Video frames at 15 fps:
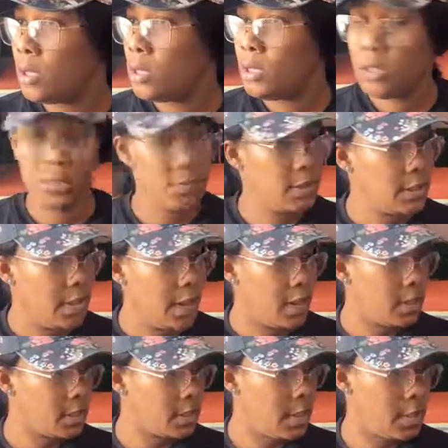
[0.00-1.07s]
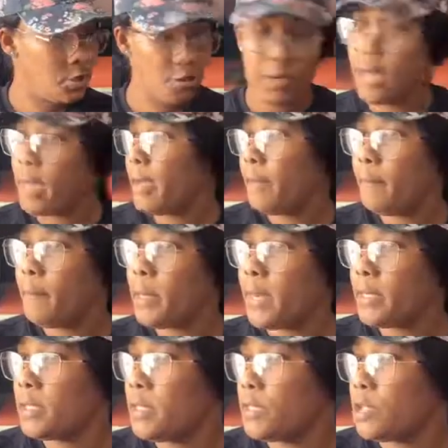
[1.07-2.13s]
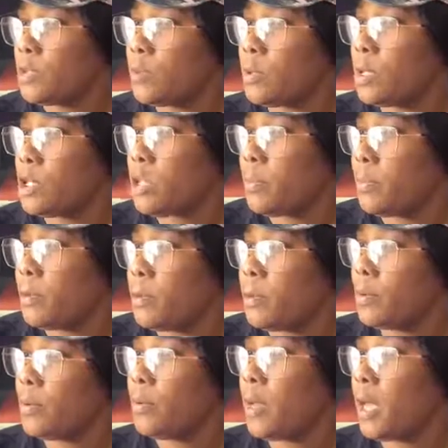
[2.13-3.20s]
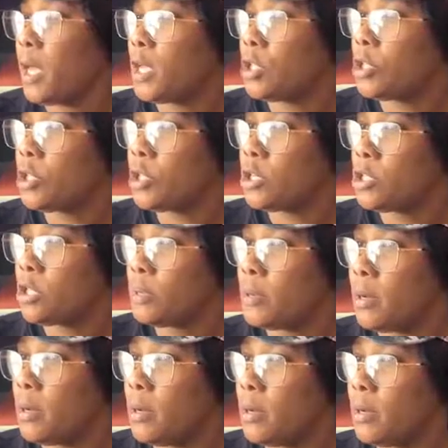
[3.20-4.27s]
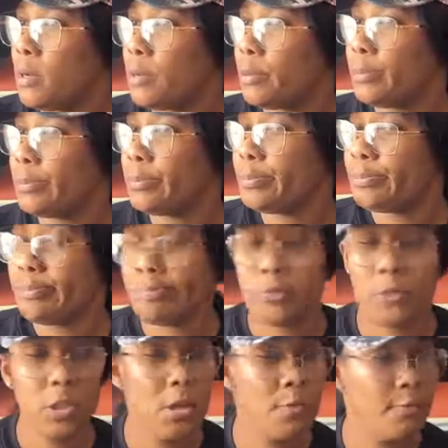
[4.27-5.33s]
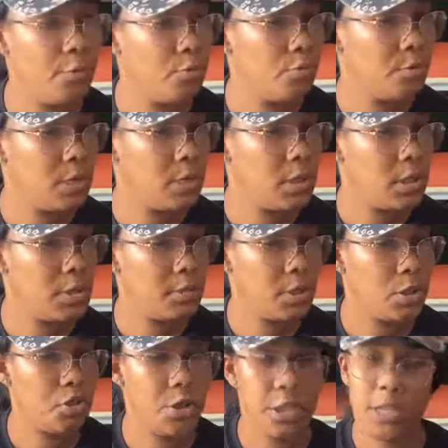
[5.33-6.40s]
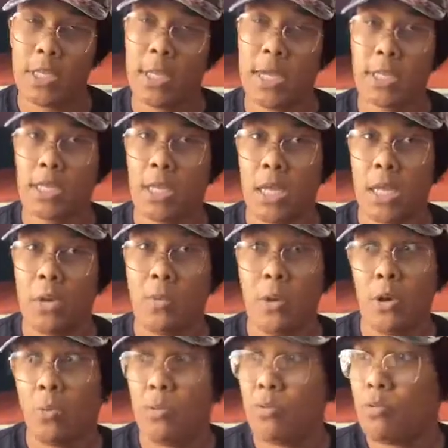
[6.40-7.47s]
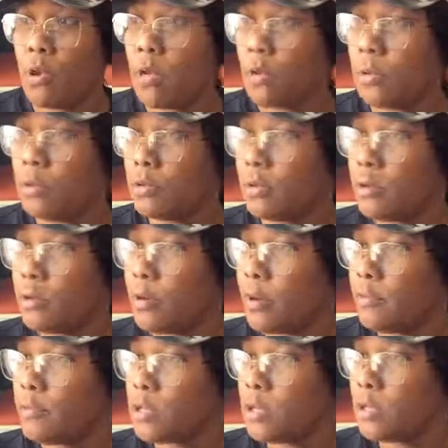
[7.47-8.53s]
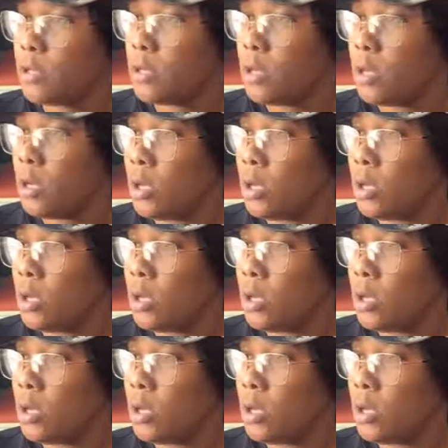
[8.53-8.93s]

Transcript: This was not a scheduled live, but I did just want to jump on and share some helpful tips and tricks that I think will help you all along your craft journey.